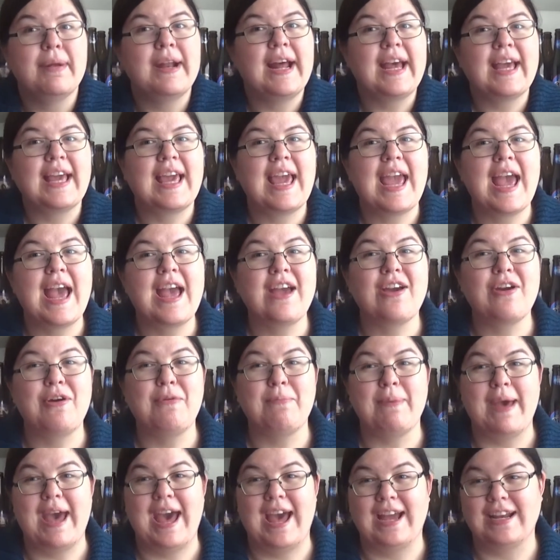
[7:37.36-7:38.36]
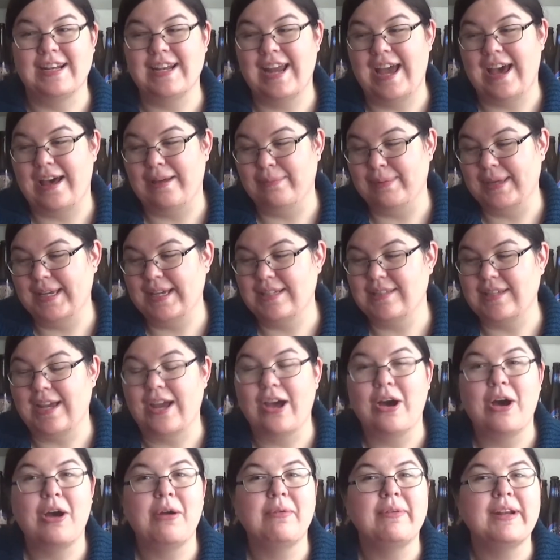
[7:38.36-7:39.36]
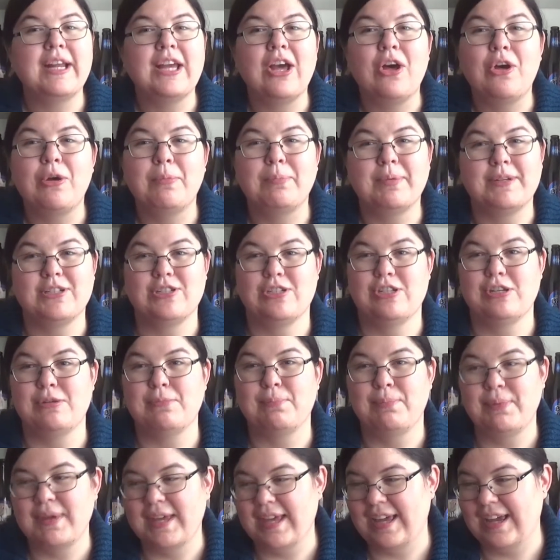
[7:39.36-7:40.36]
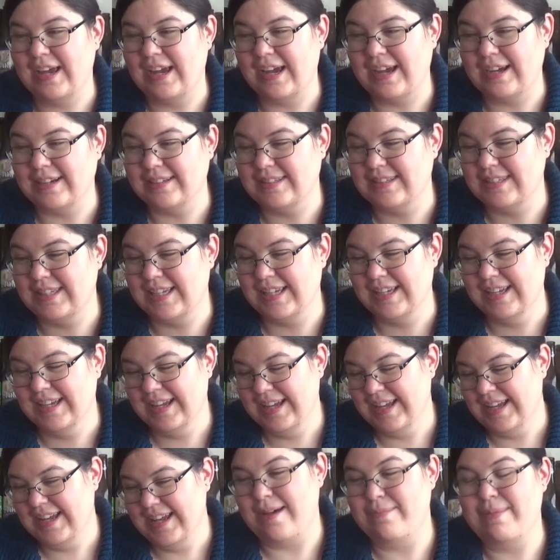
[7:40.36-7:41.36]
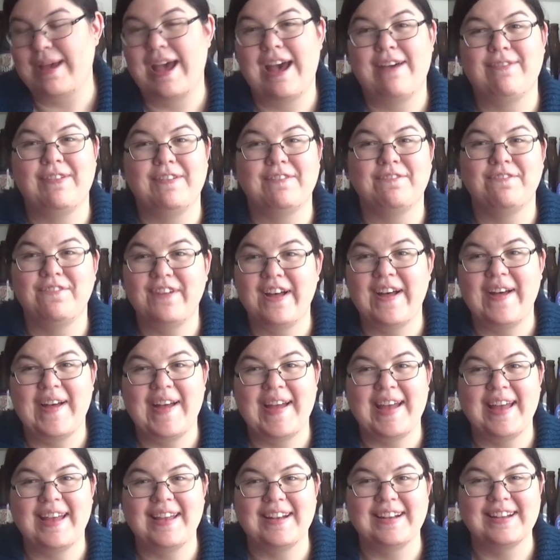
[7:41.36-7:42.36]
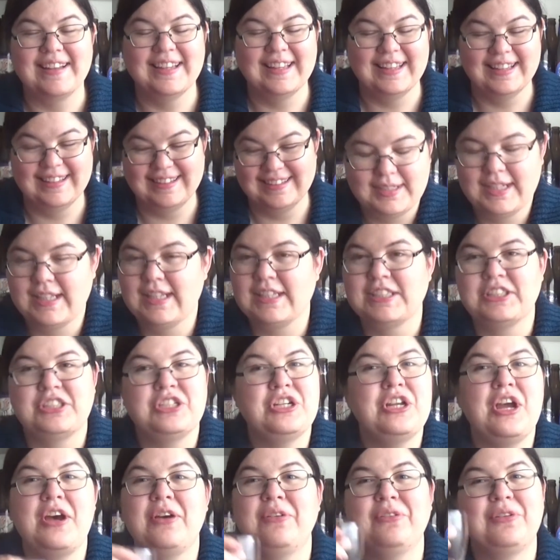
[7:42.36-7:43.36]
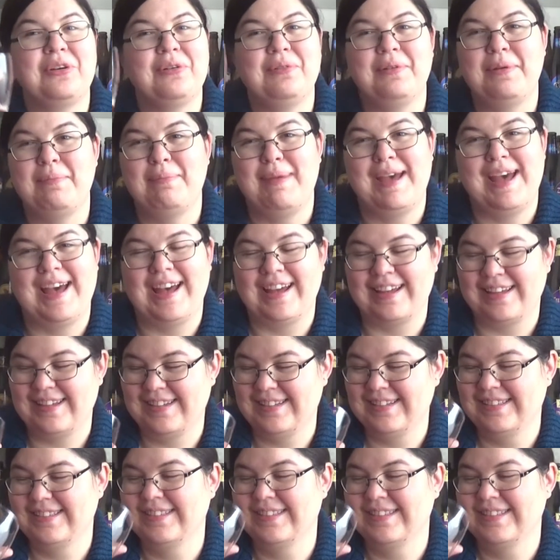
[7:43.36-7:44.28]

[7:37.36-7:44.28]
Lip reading: I can't go back now because I already opened 2 beers, I'm having fun, there's no going back.